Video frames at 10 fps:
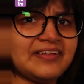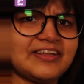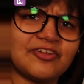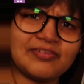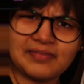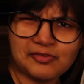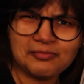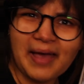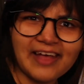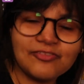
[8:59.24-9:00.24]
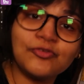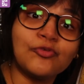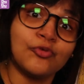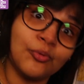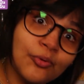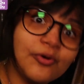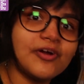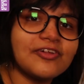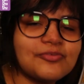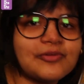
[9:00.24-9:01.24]
you know, sometimes bands do
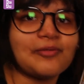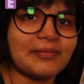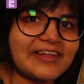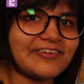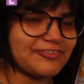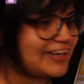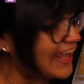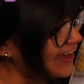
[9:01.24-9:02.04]
tours where they play in different